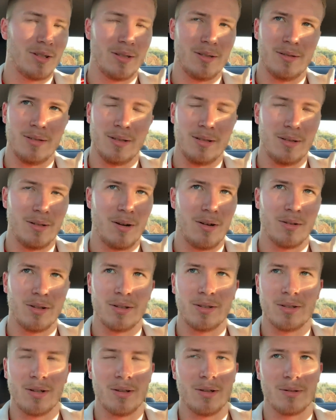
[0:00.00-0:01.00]
and all
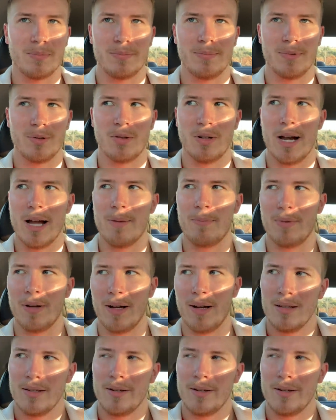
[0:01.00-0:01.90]
this other crap.